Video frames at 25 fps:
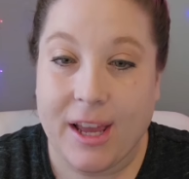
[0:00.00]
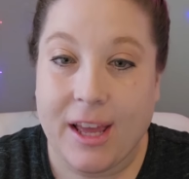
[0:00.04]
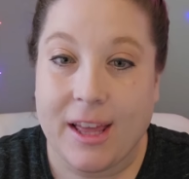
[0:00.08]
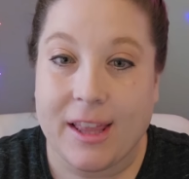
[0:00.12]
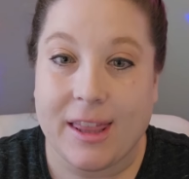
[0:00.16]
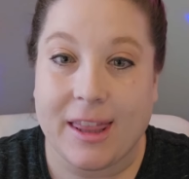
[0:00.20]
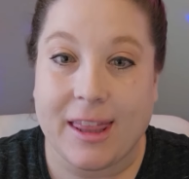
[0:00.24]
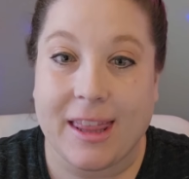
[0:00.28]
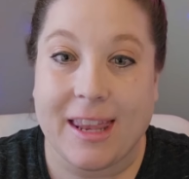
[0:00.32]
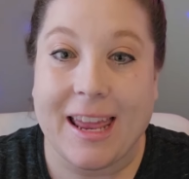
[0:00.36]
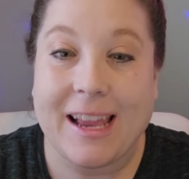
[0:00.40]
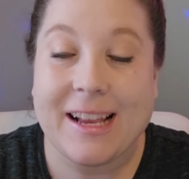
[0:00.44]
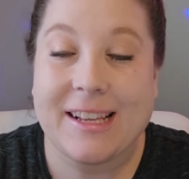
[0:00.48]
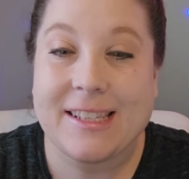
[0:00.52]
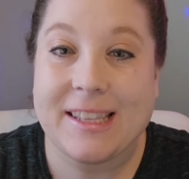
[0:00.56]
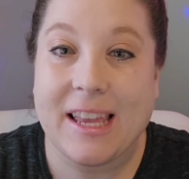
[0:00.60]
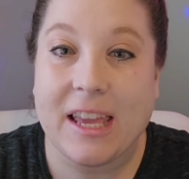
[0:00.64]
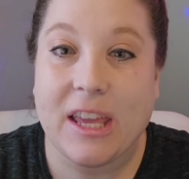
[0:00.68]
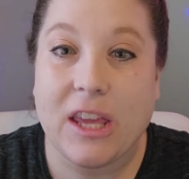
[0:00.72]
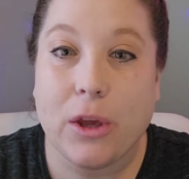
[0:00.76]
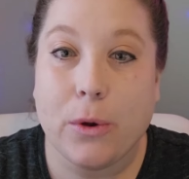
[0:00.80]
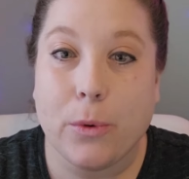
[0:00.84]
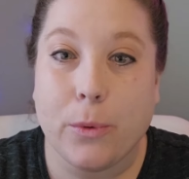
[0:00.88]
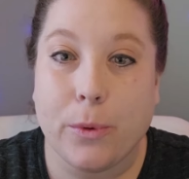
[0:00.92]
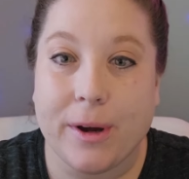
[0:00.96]
And the next thing
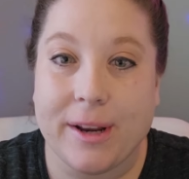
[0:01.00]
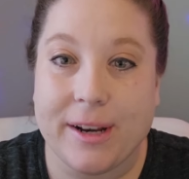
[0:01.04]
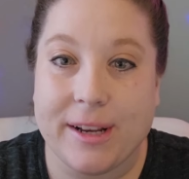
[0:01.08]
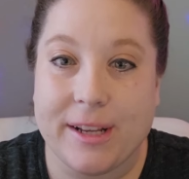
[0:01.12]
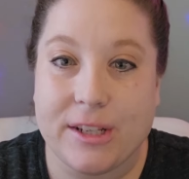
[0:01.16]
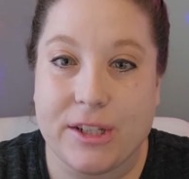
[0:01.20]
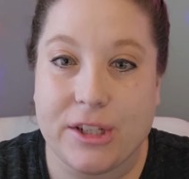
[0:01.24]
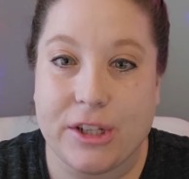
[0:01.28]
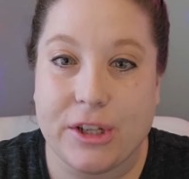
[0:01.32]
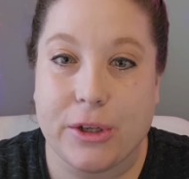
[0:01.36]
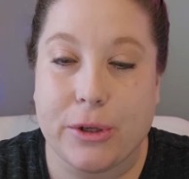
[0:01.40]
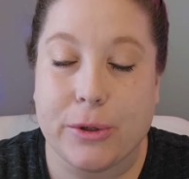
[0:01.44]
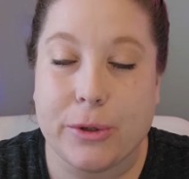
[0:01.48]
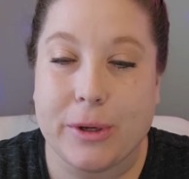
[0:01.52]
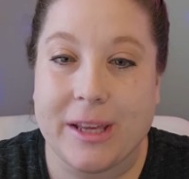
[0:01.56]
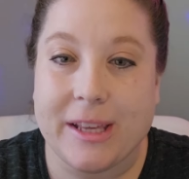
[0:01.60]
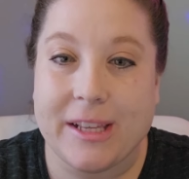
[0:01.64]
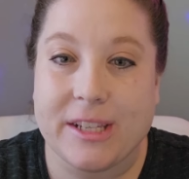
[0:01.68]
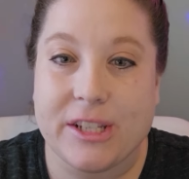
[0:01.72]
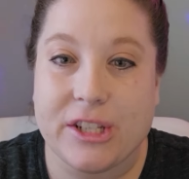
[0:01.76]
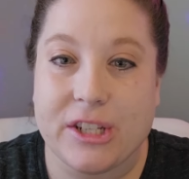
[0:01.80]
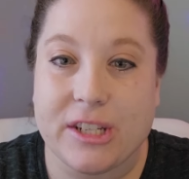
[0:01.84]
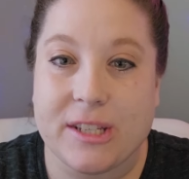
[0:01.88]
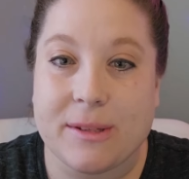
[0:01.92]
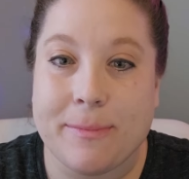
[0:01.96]
you want to do
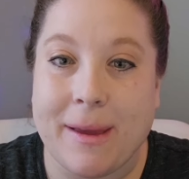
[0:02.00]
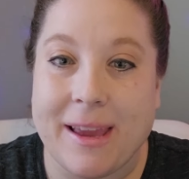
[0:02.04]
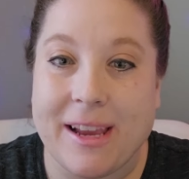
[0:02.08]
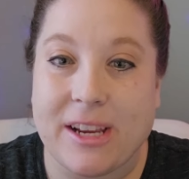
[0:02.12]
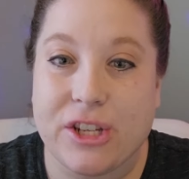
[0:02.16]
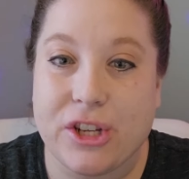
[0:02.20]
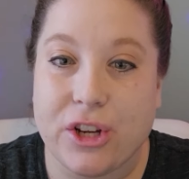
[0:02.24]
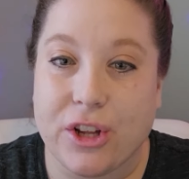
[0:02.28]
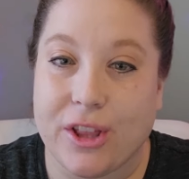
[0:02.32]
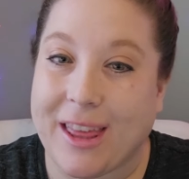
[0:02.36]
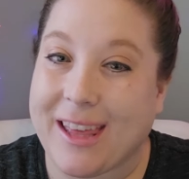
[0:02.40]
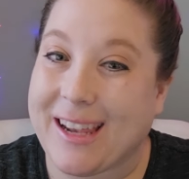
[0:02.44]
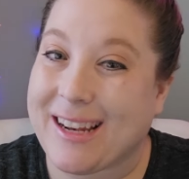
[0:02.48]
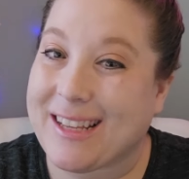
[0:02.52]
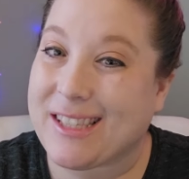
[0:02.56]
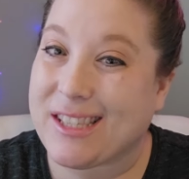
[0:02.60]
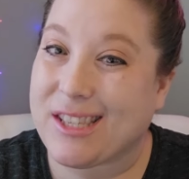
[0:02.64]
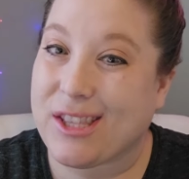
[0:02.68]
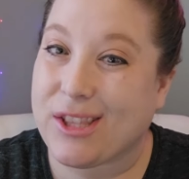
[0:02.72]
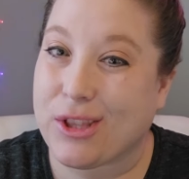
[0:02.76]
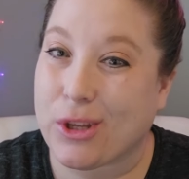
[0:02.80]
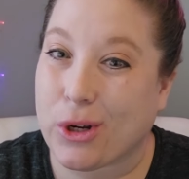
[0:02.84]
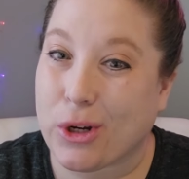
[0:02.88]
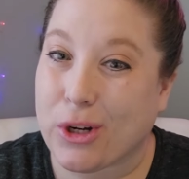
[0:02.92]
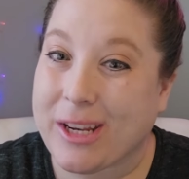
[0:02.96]
is just make sure that it's
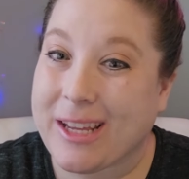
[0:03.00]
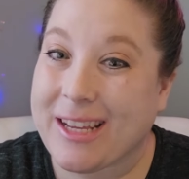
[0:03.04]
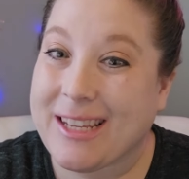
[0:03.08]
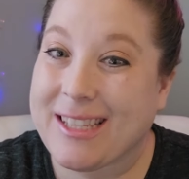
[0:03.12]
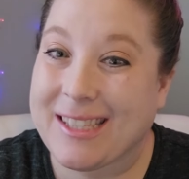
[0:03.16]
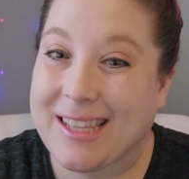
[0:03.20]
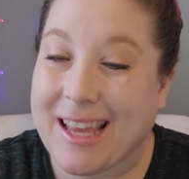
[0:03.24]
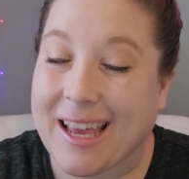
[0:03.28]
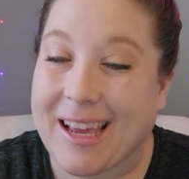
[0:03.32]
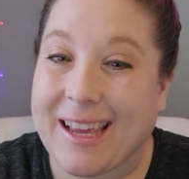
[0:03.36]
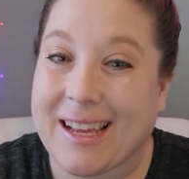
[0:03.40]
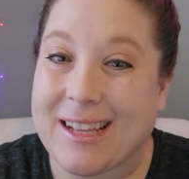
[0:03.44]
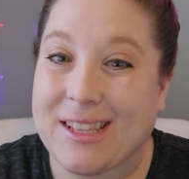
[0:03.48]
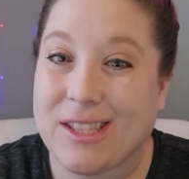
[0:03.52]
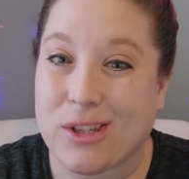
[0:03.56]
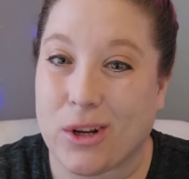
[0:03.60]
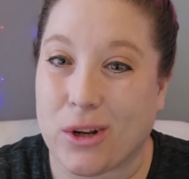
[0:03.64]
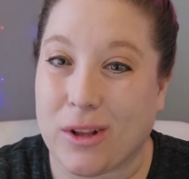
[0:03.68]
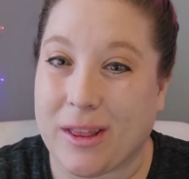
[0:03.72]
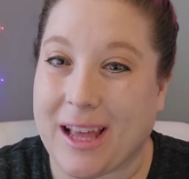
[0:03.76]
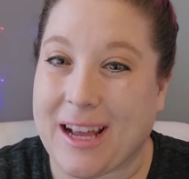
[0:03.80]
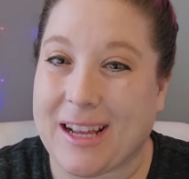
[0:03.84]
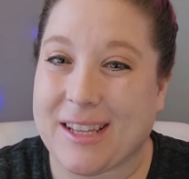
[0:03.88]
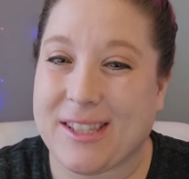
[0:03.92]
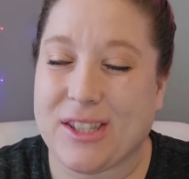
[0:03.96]
30 seconds or
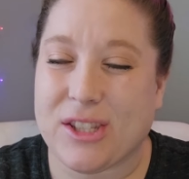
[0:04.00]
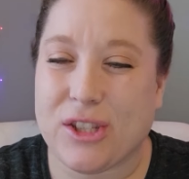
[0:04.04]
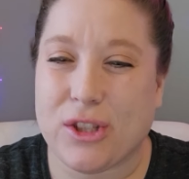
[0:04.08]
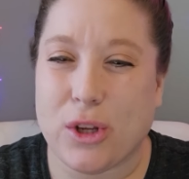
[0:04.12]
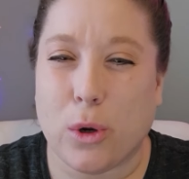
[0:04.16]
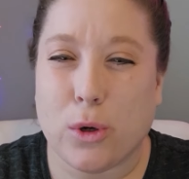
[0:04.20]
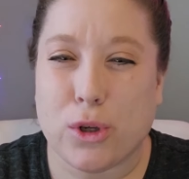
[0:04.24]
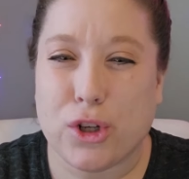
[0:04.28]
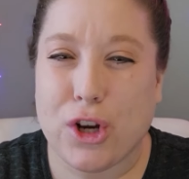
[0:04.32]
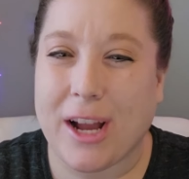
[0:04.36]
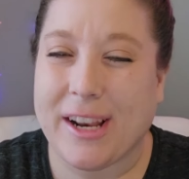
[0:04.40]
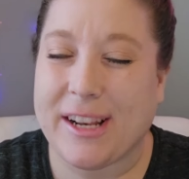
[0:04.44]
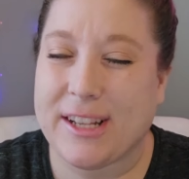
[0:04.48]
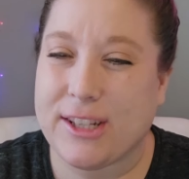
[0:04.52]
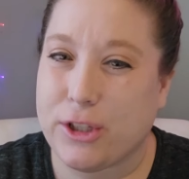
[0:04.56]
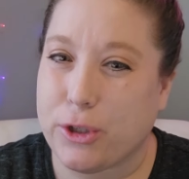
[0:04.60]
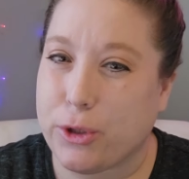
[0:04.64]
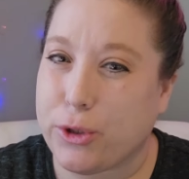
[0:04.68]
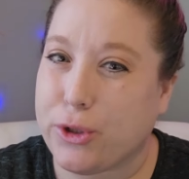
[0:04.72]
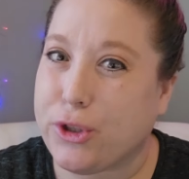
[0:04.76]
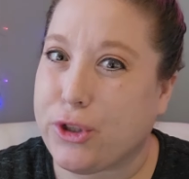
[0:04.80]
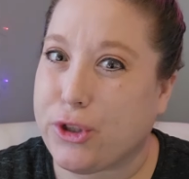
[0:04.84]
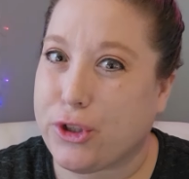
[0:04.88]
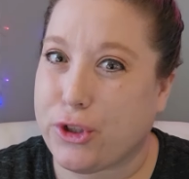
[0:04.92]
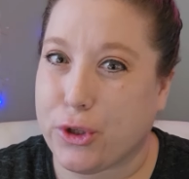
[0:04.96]
less. Don't try to do
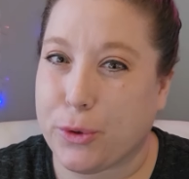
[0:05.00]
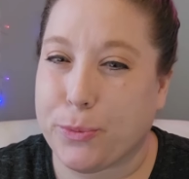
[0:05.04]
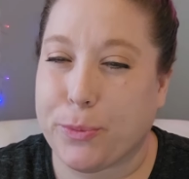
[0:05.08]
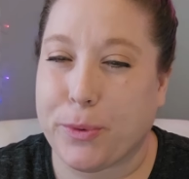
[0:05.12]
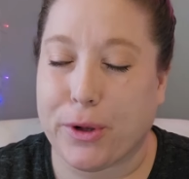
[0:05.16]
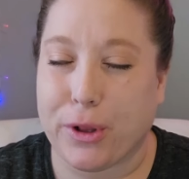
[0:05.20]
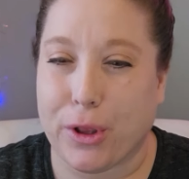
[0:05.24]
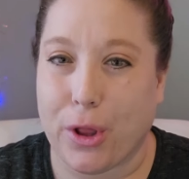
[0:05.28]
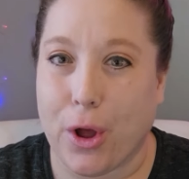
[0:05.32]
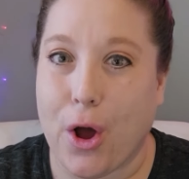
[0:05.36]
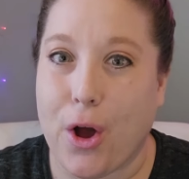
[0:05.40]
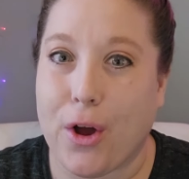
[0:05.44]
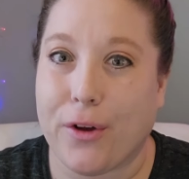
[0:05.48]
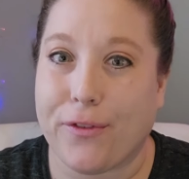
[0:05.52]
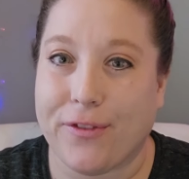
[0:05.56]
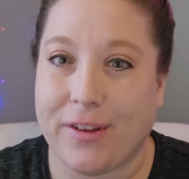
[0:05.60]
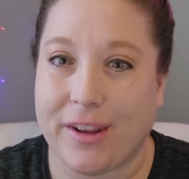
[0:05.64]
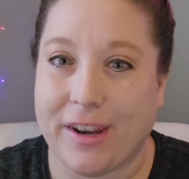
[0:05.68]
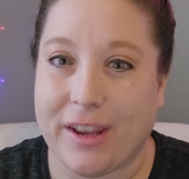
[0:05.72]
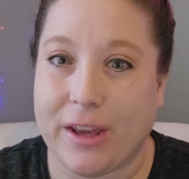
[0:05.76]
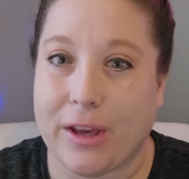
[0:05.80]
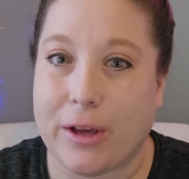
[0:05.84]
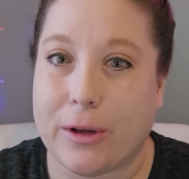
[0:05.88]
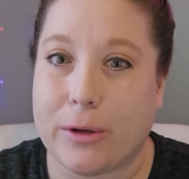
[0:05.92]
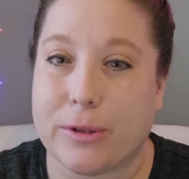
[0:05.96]
super long
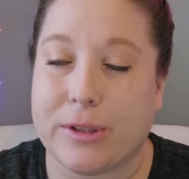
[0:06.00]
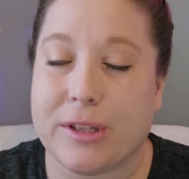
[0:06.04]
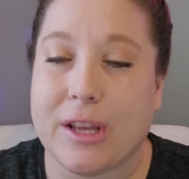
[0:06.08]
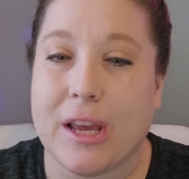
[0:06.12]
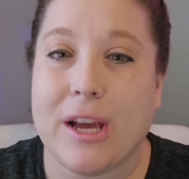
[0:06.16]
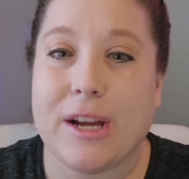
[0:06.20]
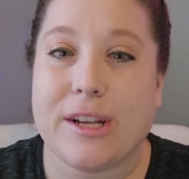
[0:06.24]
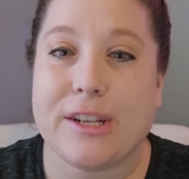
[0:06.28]
videos.